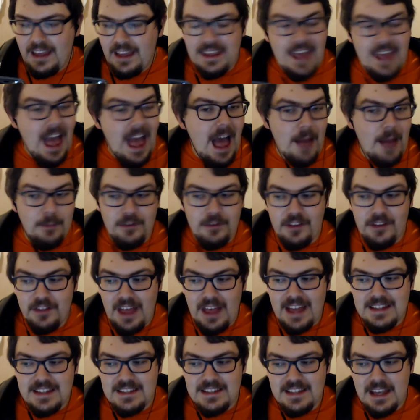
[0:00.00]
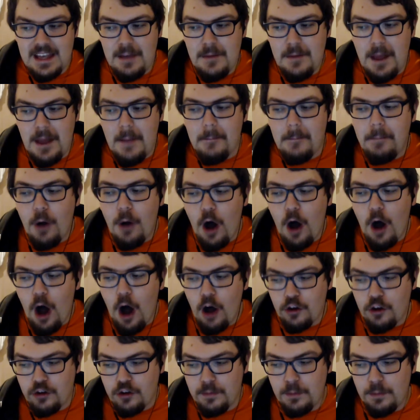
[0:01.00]
gaps that seem
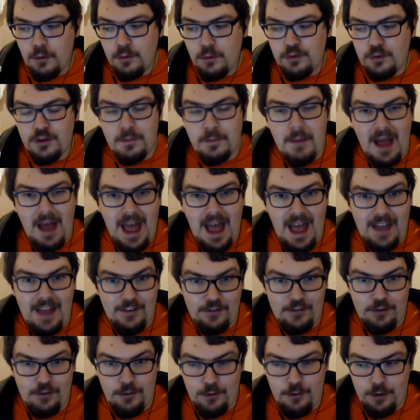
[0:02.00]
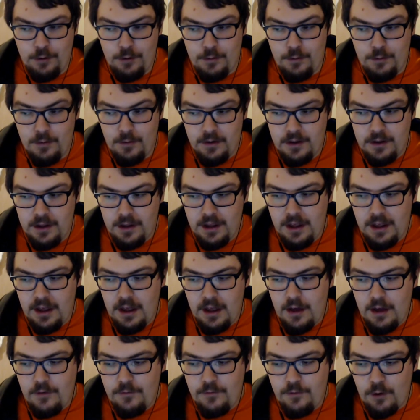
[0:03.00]
impossible to pass through.
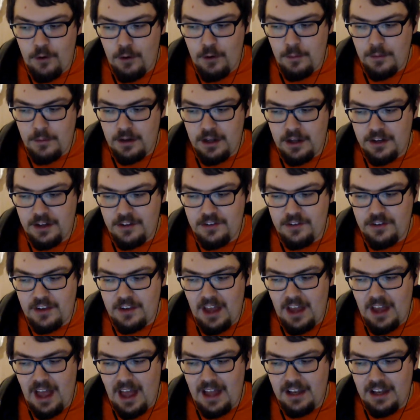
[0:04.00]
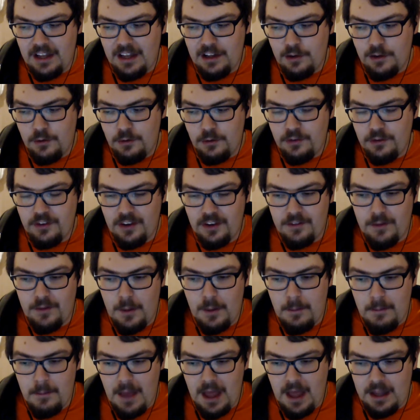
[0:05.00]
Formless and elusive
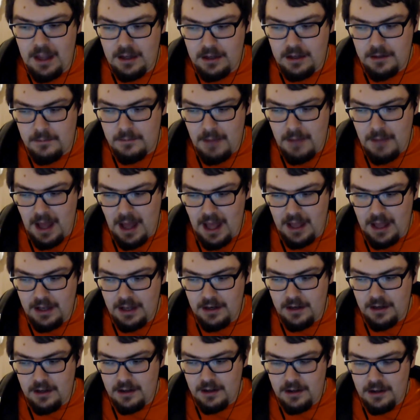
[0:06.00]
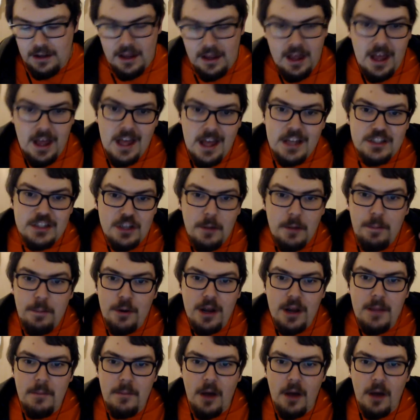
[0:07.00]
man. So
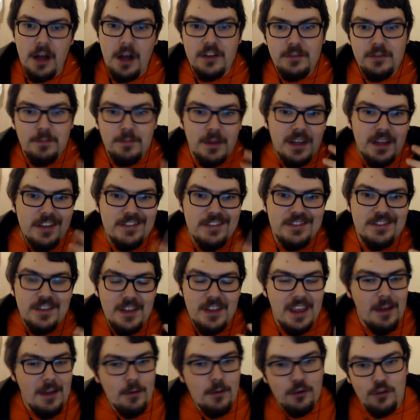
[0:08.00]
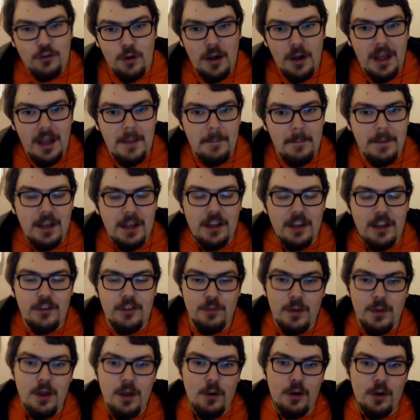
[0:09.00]
pretty much, because
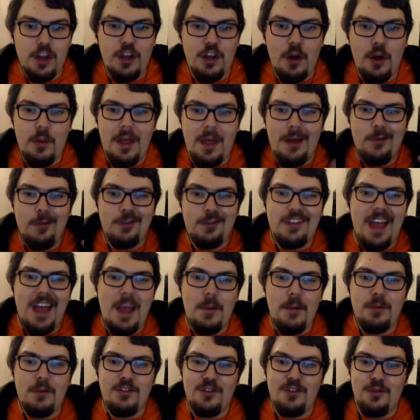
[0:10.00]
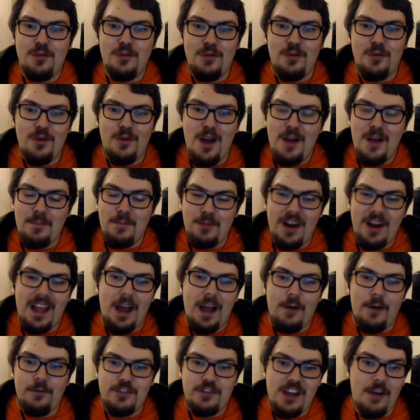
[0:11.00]
we already know that he was able to break
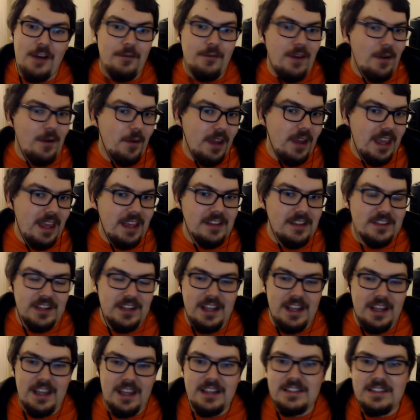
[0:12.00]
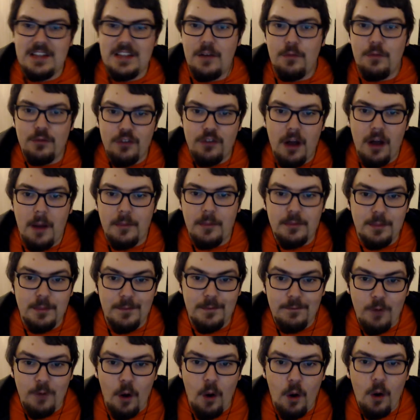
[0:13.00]
out of jail very easily several times
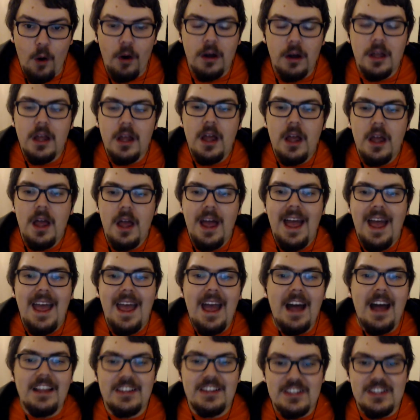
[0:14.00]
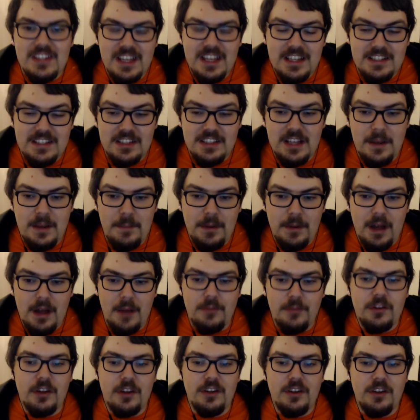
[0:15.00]
before, it
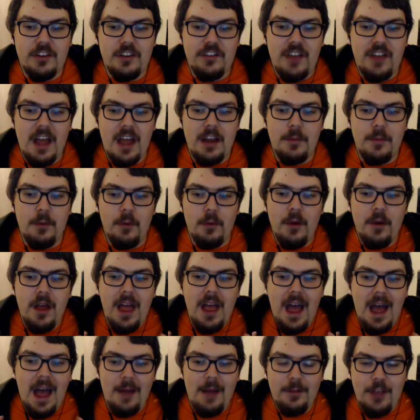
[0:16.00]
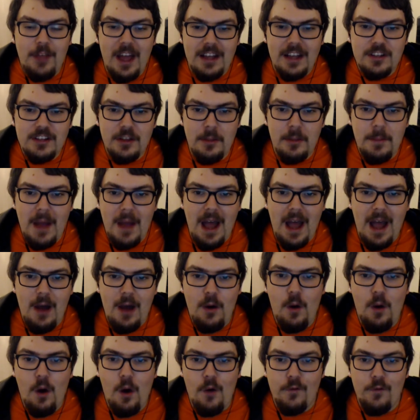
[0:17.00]
becomes understandable. And thanks to the
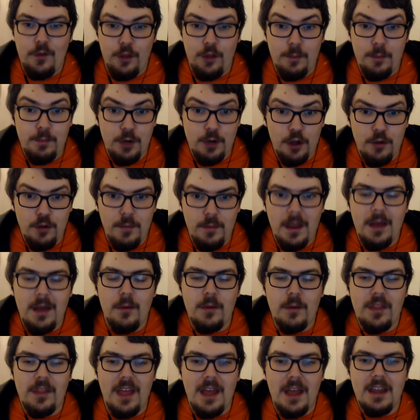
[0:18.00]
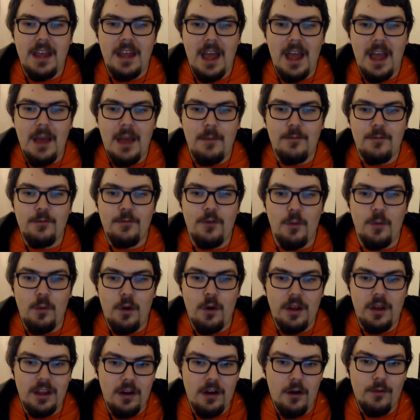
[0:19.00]
power of the blooming within him from
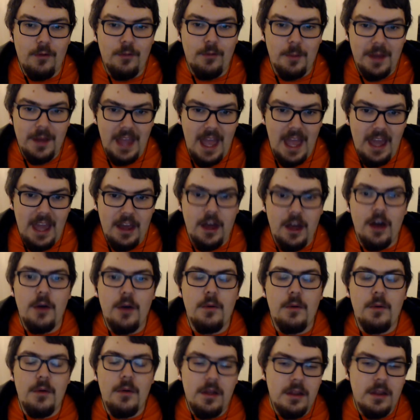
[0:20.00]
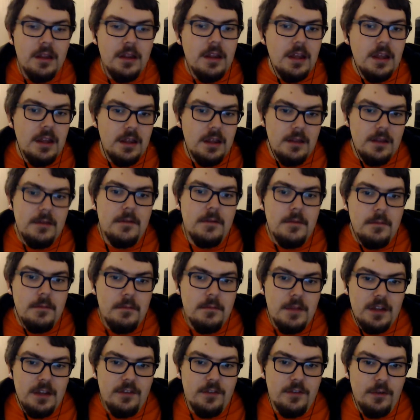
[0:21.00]
what he got from Keiko,
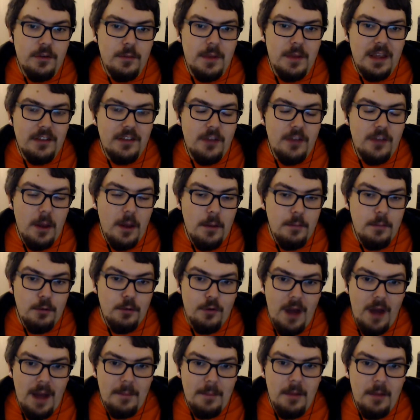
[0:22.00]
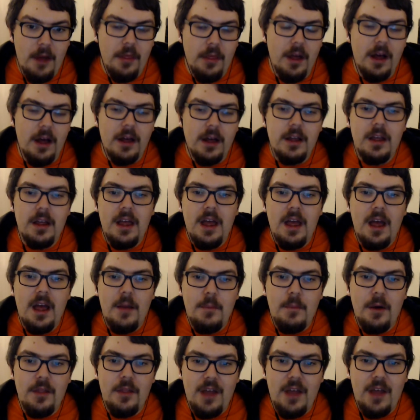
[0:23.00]
Mitsumi's grandmother,
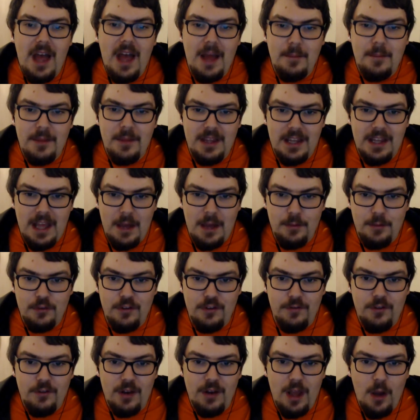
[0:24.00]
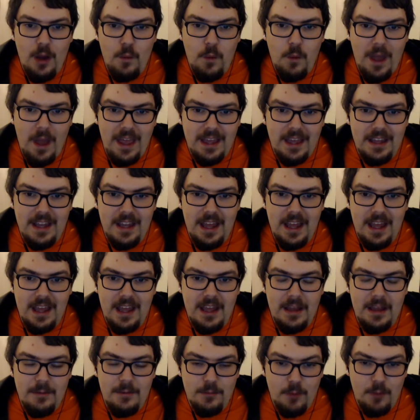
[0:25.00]
and being able to fully
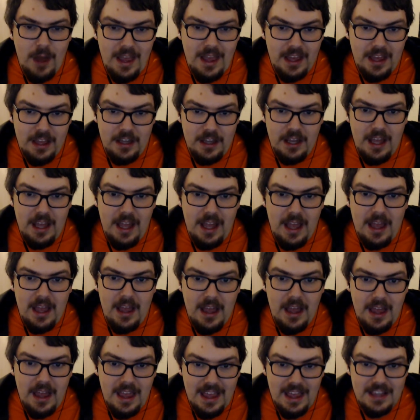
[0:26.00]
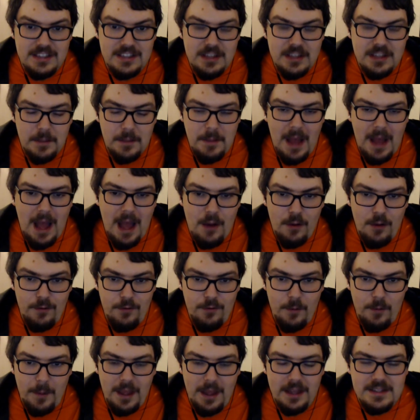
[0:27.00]
awakening his power
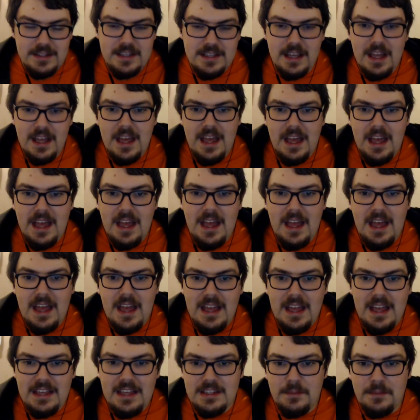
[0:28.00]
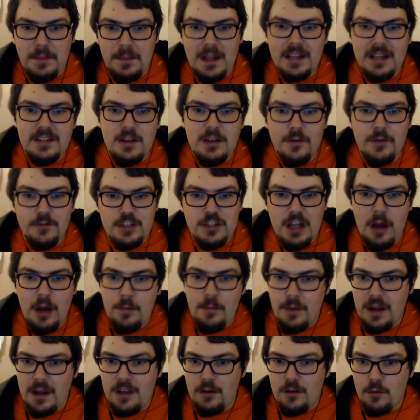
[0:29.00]
from it, his ability of
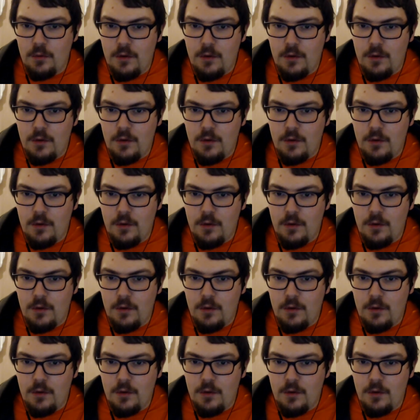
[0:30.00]
jailbreaking